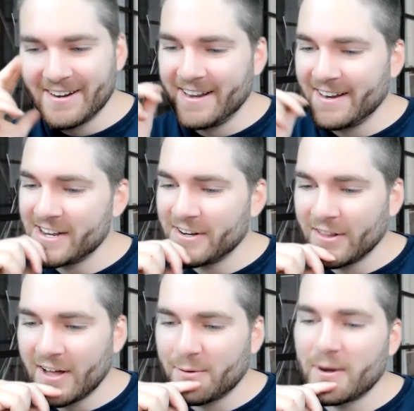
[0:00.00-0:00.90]
in, in in a
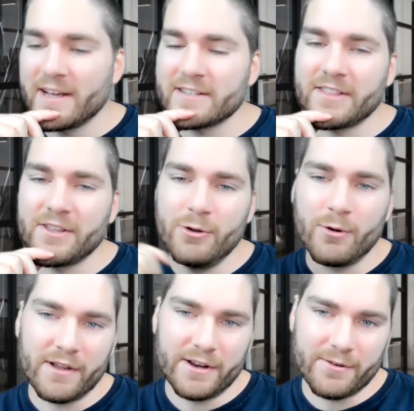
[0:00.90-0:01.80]
lot of ways and the
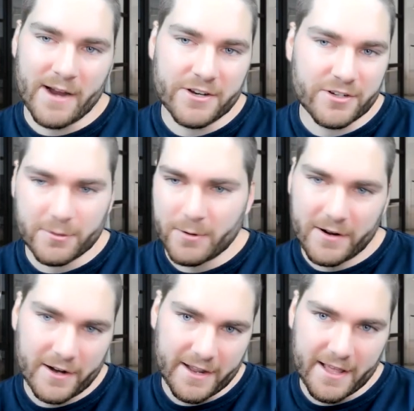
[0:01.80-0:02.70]
newer iterations are
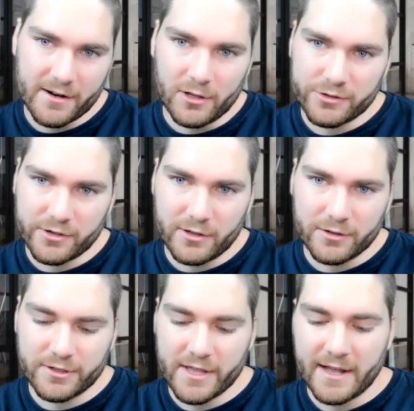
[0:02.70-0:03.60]
probably going to get closer and
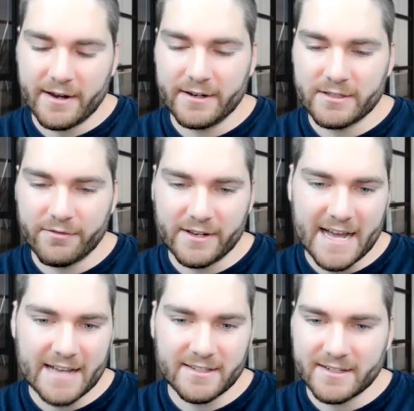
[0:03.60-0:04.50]
closer to that and it's a
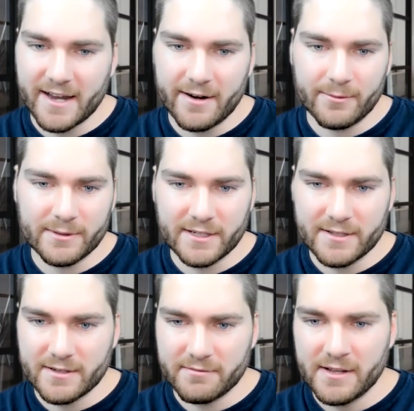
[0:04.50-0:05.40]
fantastic title with
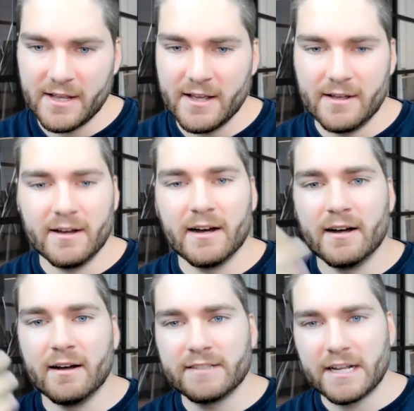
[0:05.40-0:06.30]
tons of
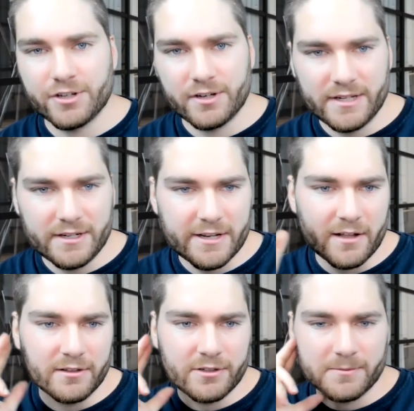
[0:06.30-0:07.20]
uh, attention to
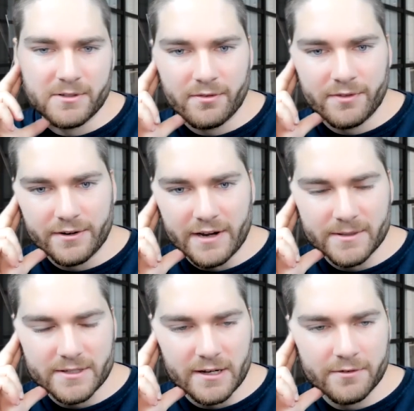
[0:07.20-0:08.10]
detail in terms of the video game
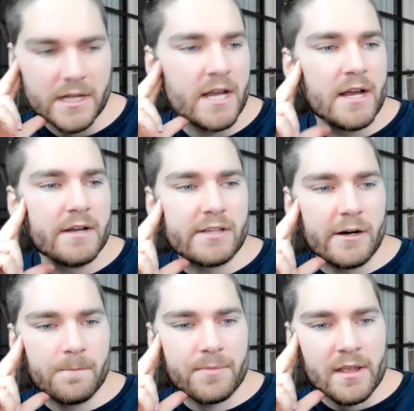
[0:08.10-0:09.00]
itself
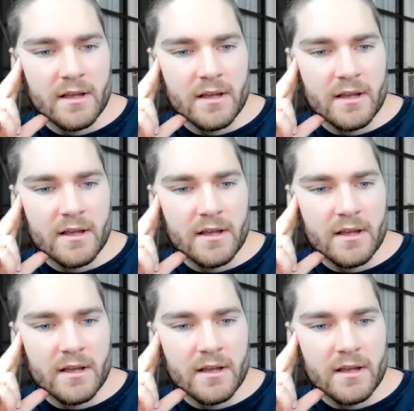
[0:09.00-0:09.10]
so